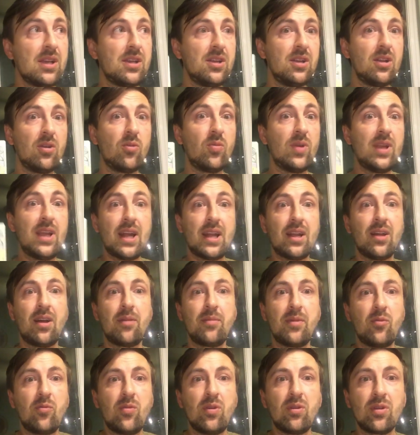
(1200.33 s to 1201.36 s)
We
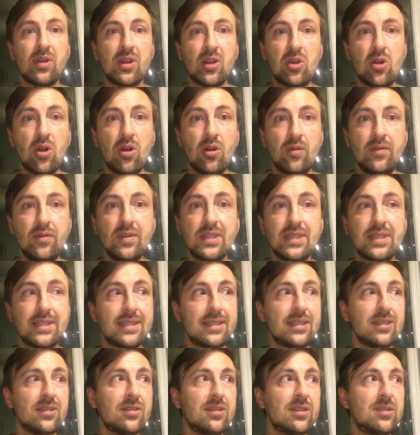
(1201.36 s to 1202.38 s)
we're in COVID
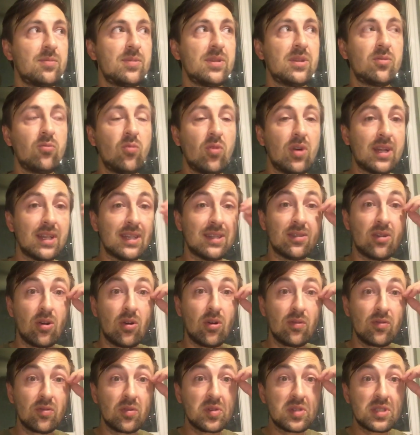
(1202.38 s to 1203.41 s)
still. It's been what,
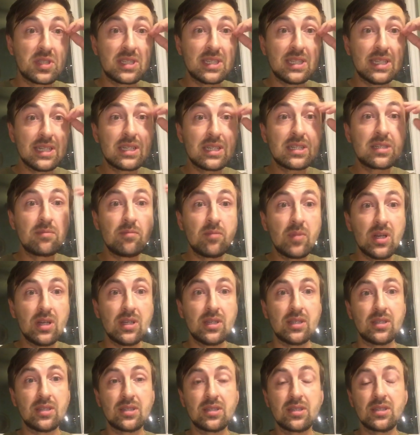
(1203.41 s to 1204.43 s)
over 6
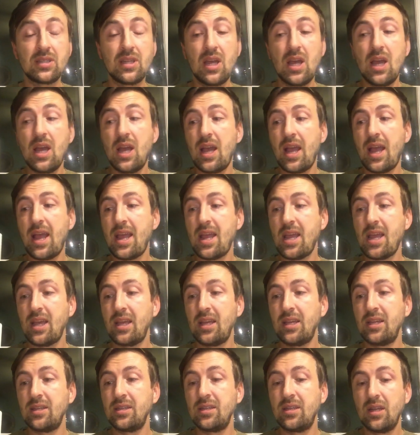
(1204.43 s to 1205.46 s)
months,
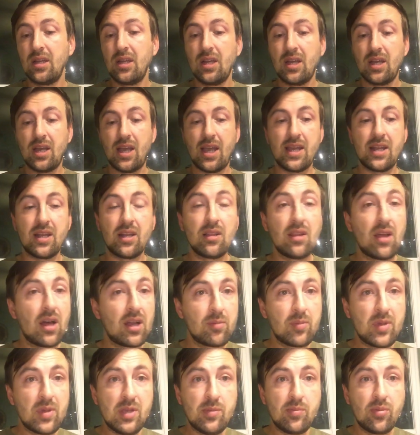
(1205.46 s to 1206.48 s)
and a lot of
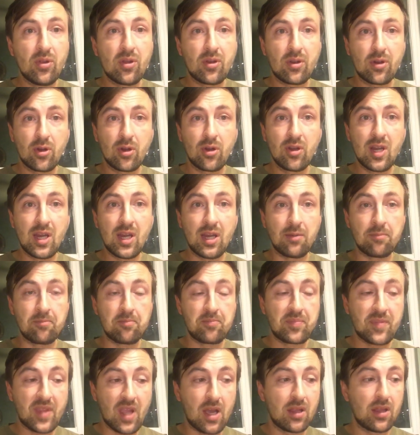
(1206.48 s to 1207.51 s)
people are hurting.
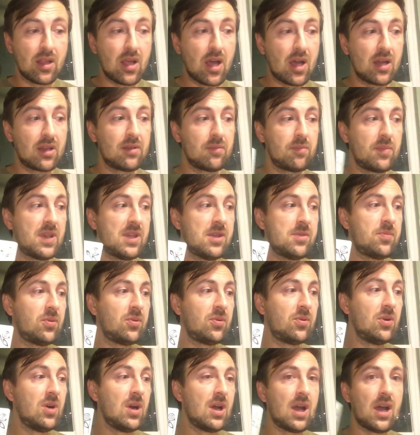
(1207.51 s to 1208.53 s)
A lot of
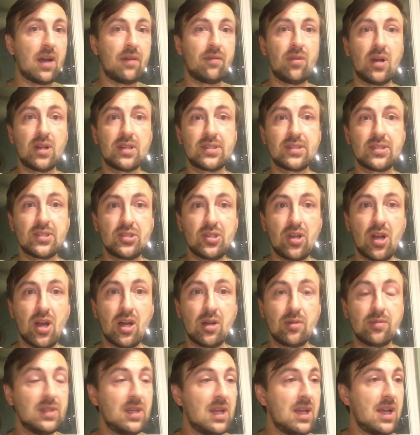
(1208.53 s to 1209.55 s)
people have lost
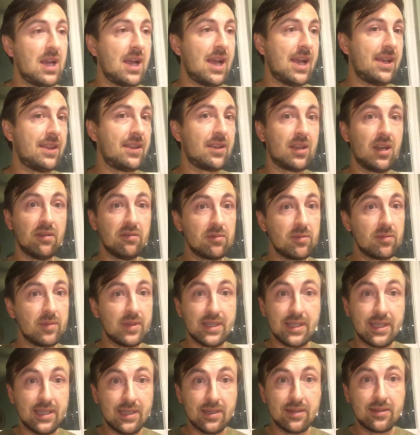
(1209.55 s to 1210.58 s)
jobs, and the government
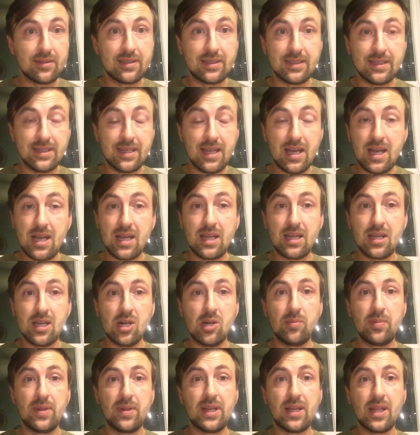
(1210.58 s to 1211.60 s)
here is not
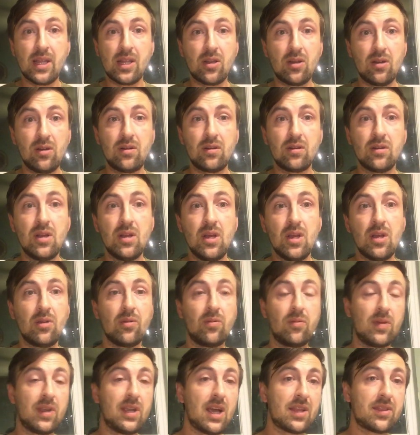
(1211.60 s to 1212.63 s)
helping at all.
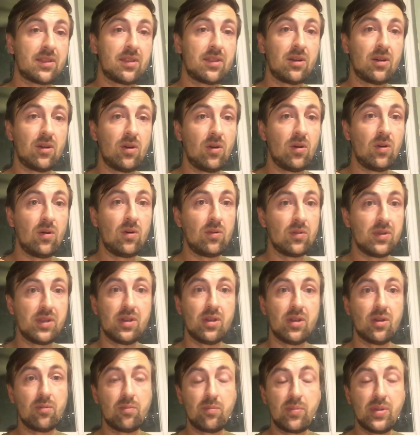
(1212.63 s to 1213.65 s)
We got the whole,
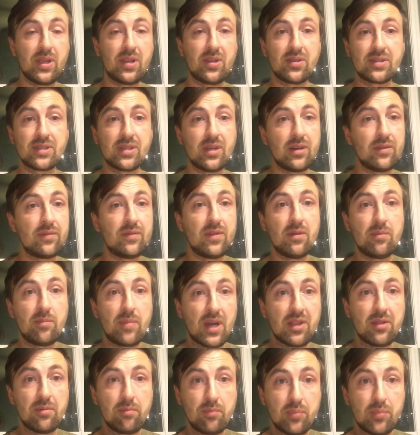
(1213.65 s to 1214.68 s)
pick yourself up by
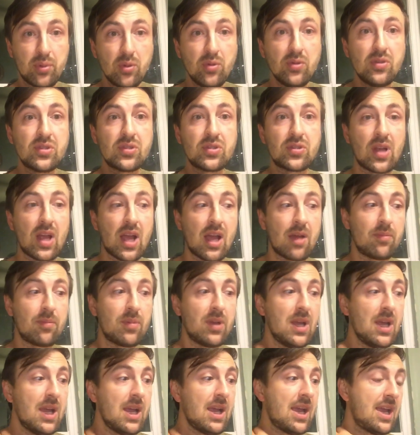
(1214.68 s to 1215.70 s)
the bootstrap.
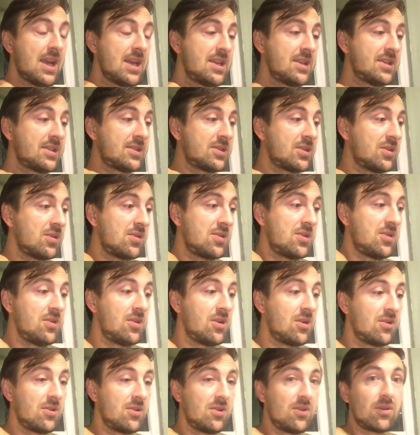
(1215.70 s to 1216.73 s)
And so,
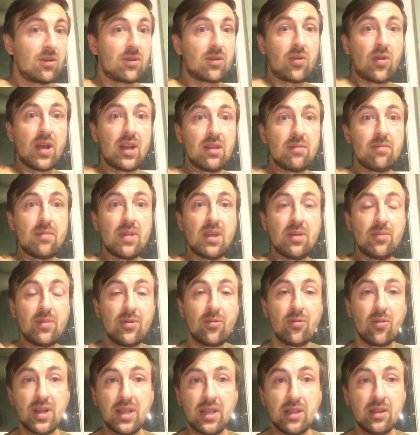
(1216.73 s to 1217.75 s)
your credit may be
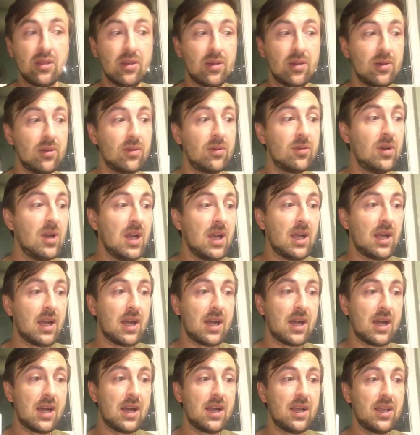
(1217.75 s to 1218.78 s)
running low.
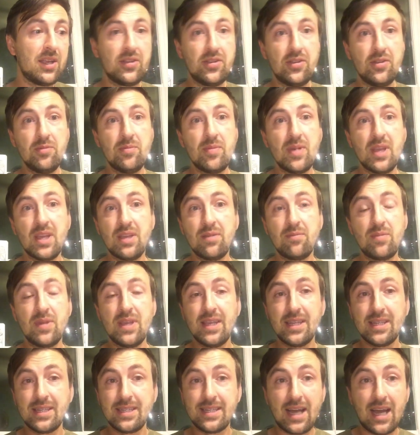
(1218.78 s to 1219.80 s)
You may be
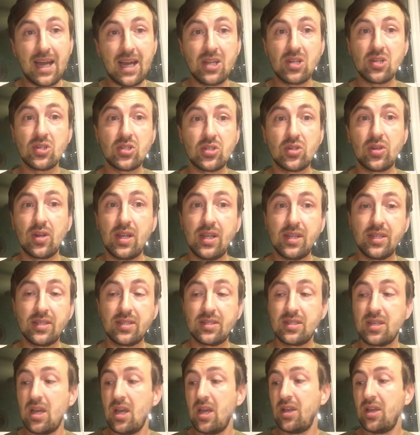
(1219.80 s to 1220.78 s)
in dire straits.